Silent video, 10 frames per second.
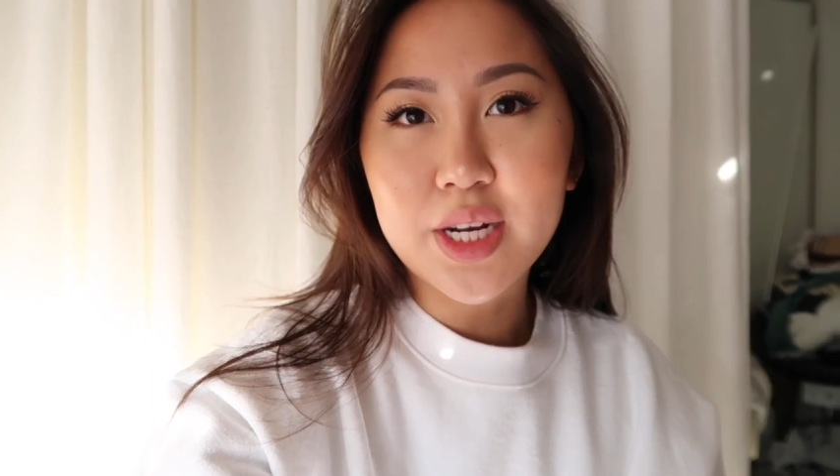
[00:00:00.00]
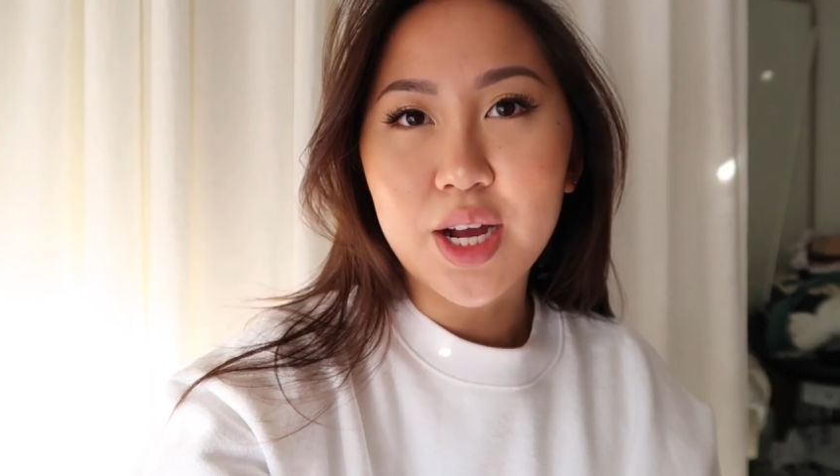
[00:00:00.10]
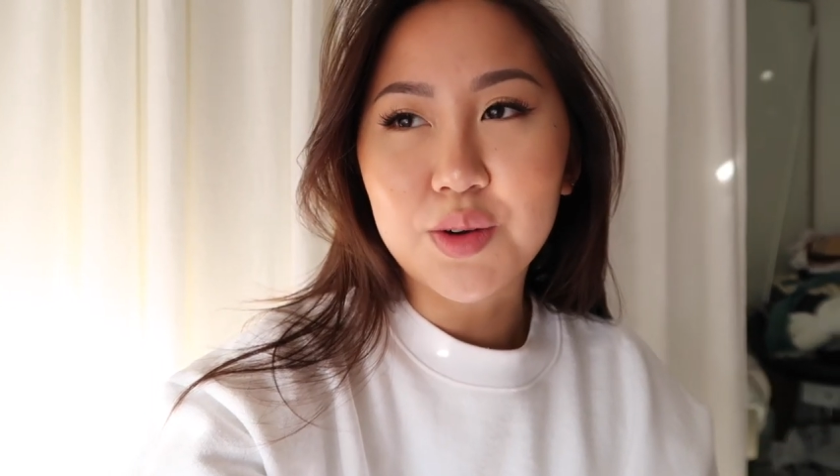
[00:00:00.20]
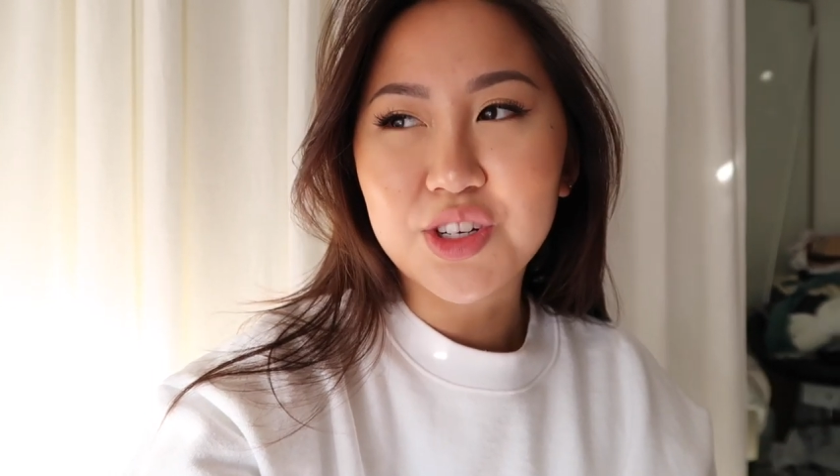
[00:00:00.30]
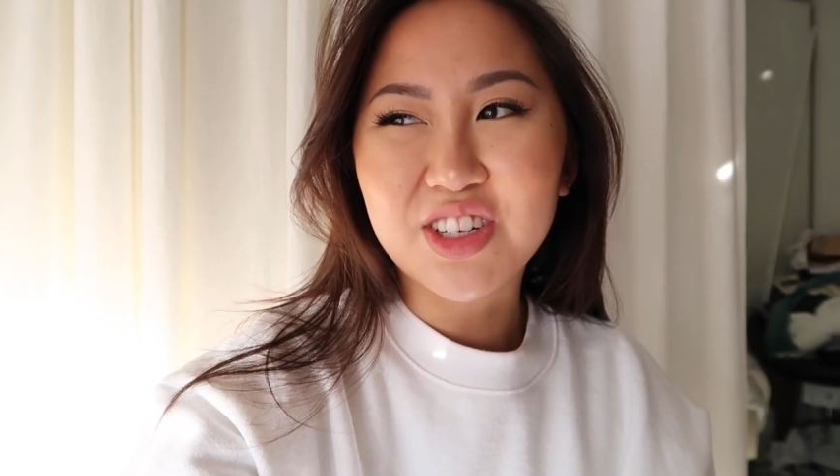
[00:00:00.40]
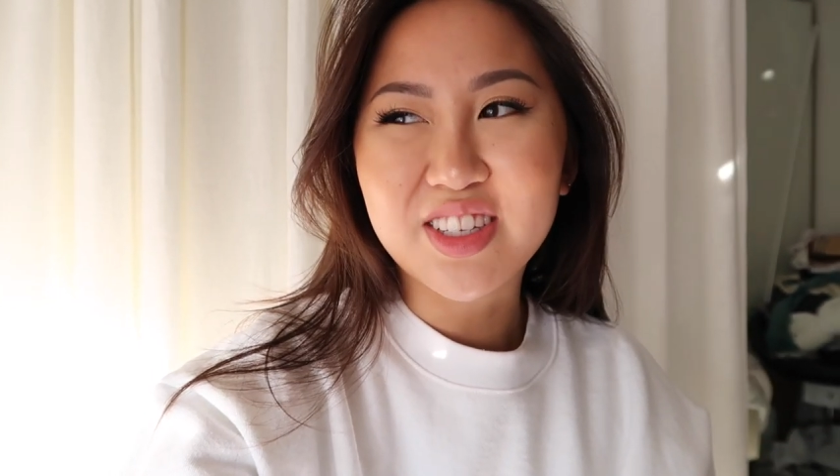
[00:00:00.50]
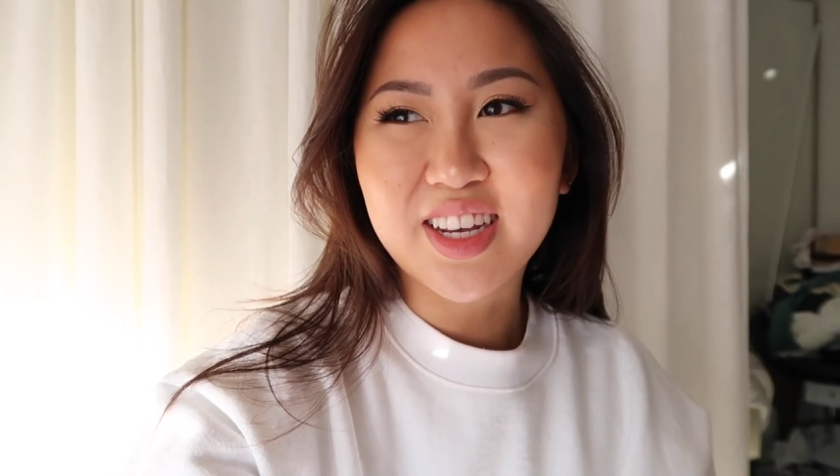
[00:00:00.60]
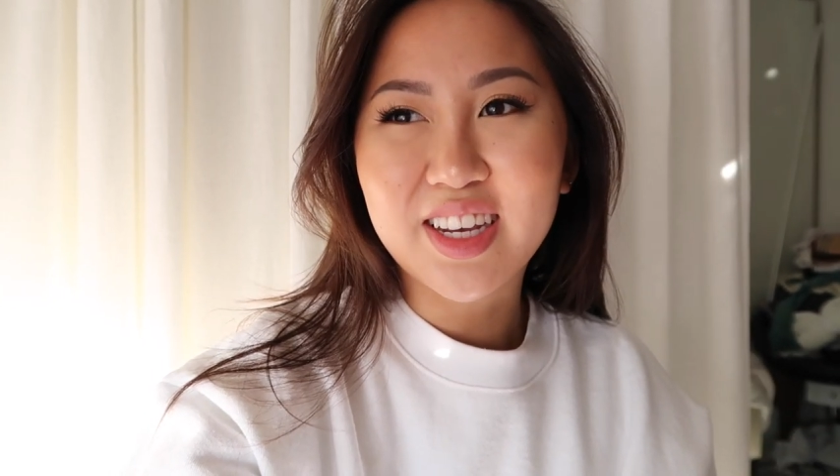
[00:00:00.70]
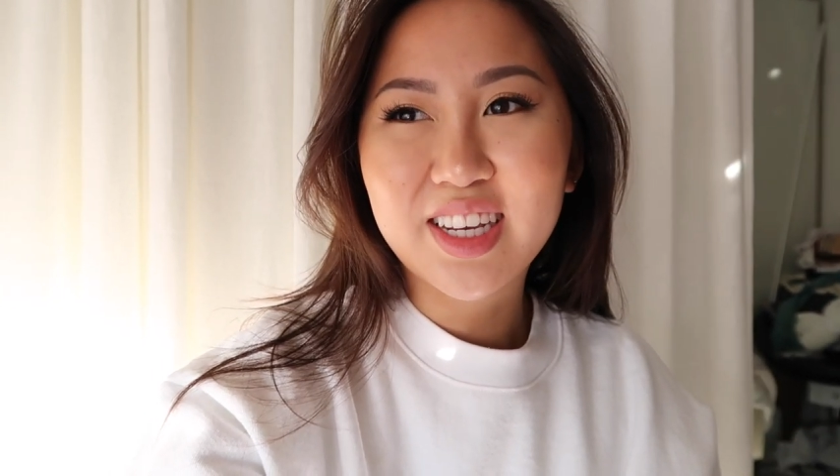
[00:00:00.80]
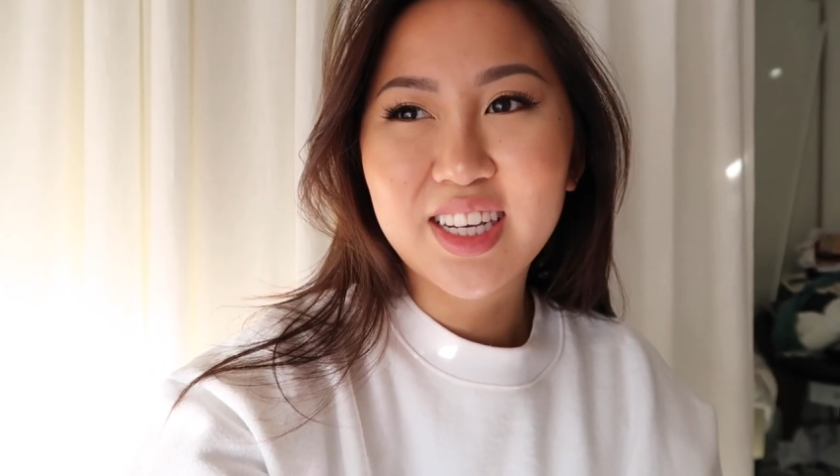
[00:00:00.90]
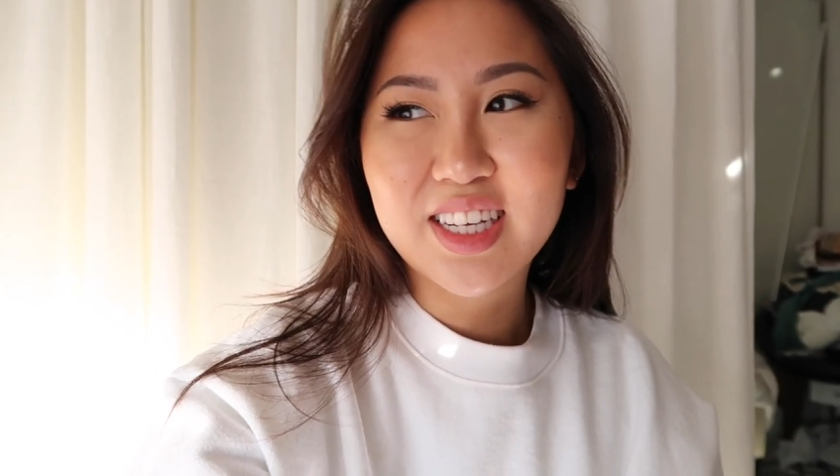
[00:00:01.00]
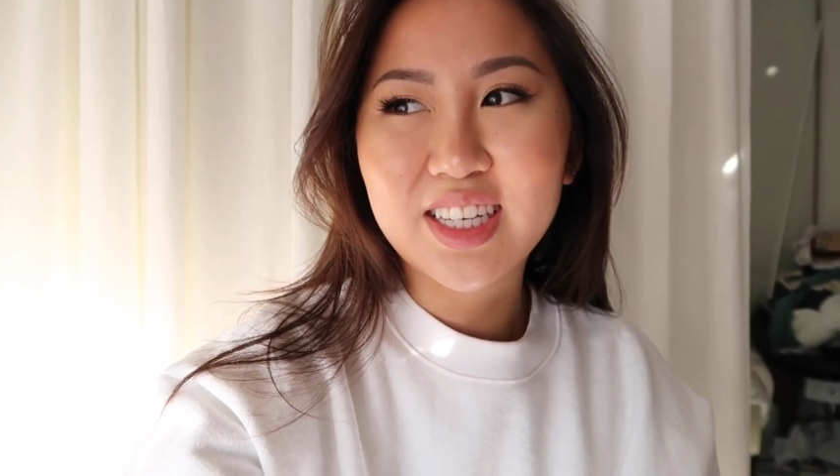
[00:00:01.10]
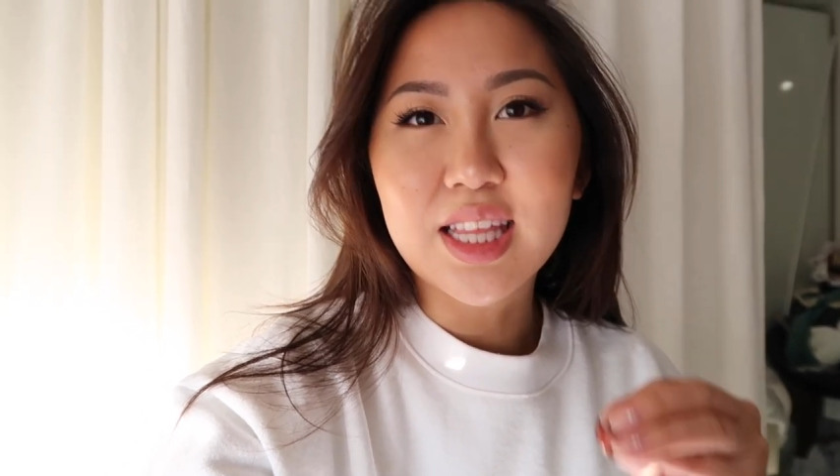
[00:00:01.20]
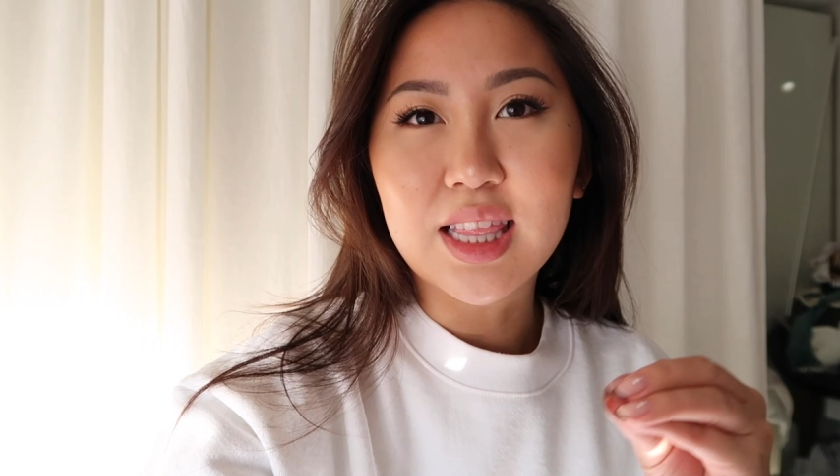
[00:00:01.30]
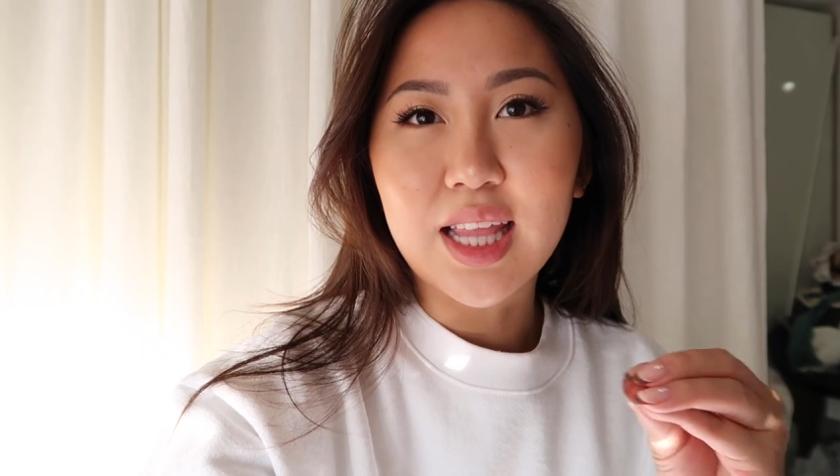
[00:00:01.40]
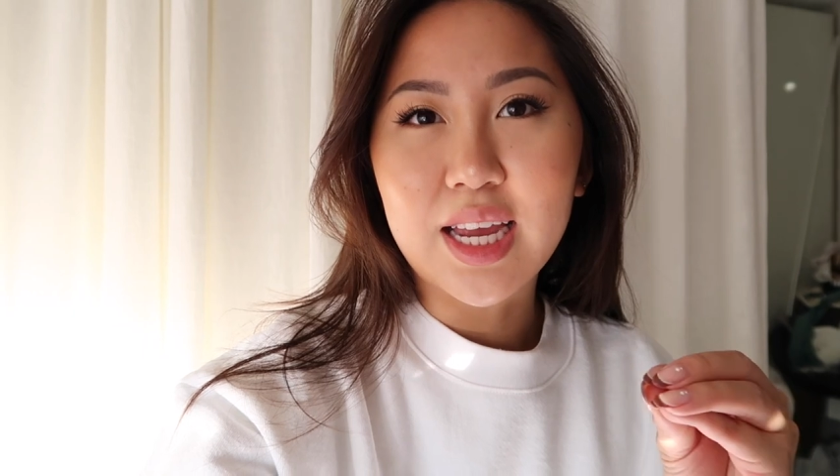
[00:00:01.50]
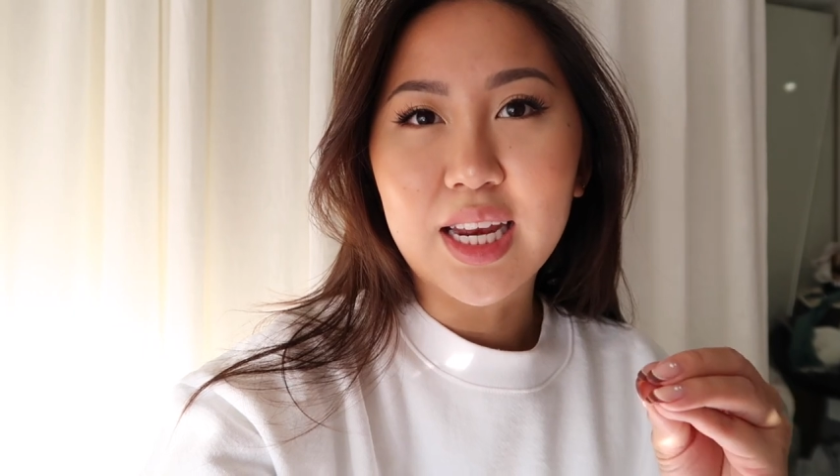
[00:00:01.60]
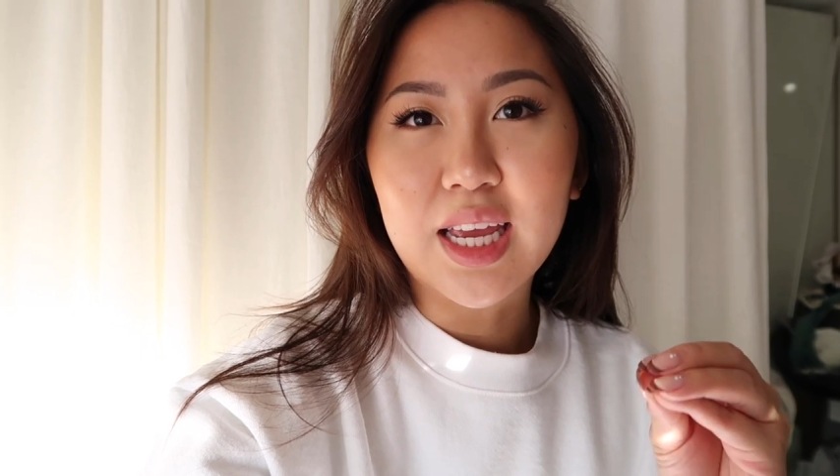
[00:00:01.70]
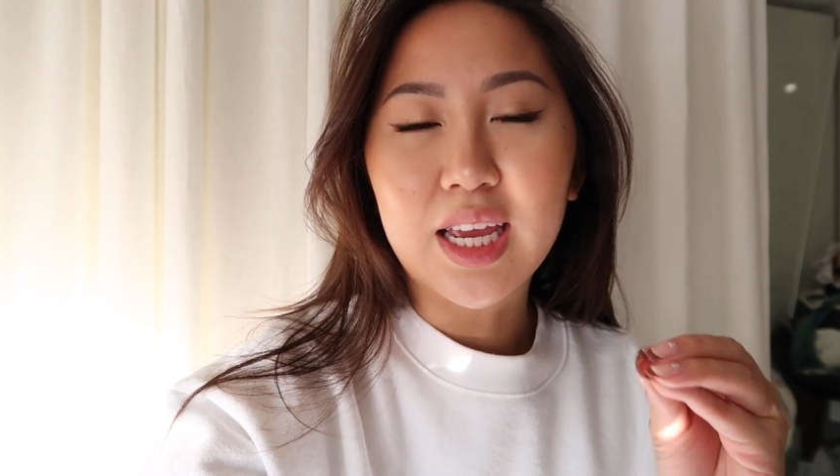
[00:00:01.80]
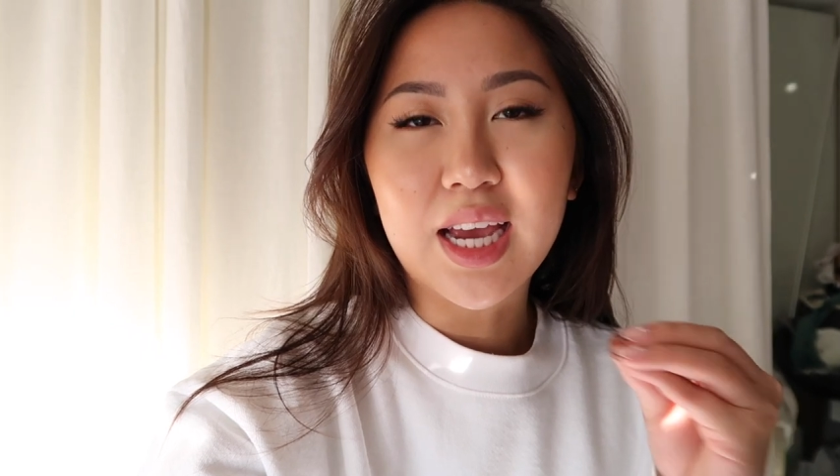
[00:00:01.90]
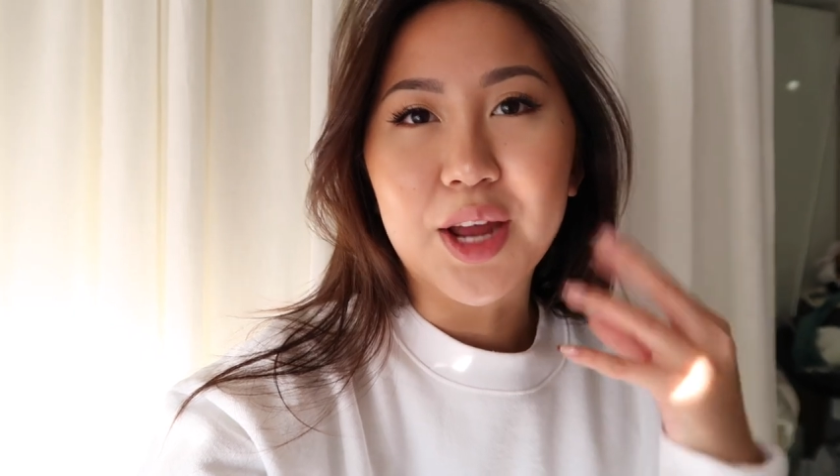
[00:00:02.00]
I was just like, the lighting,